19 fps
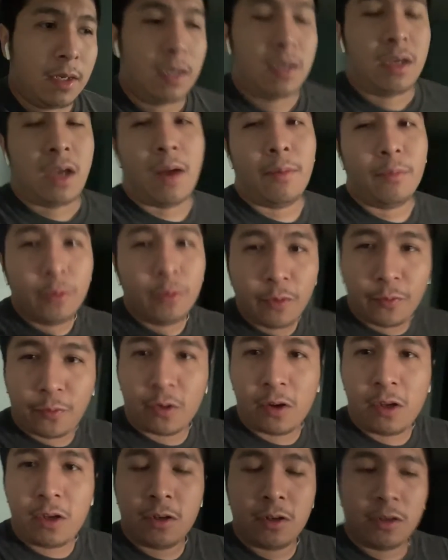I'm rooting for
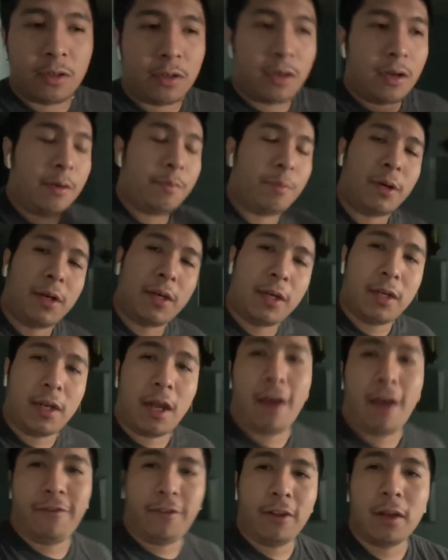Lyon, but
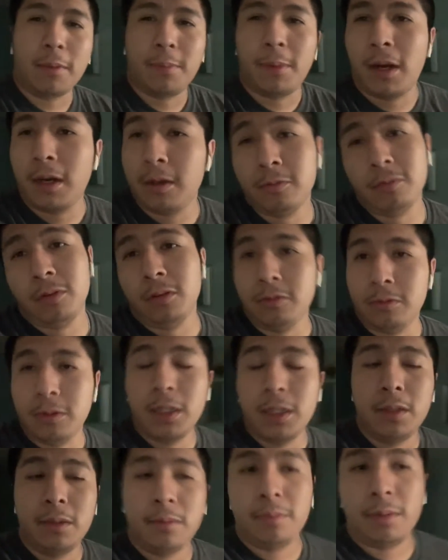I feel like Bayern will
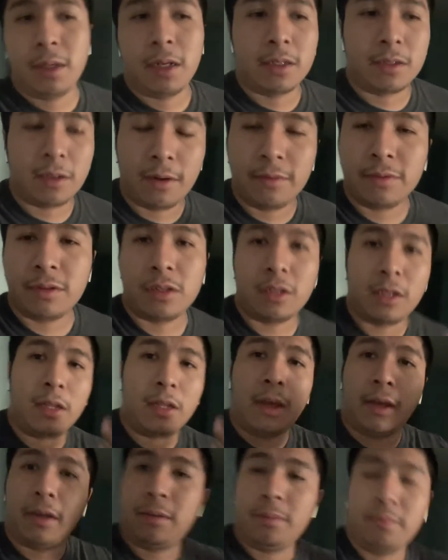win because obviously,
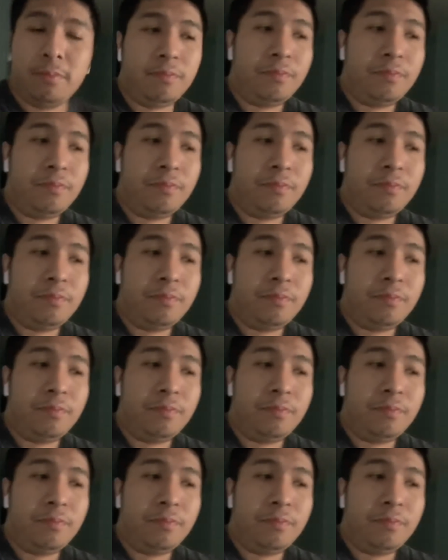like,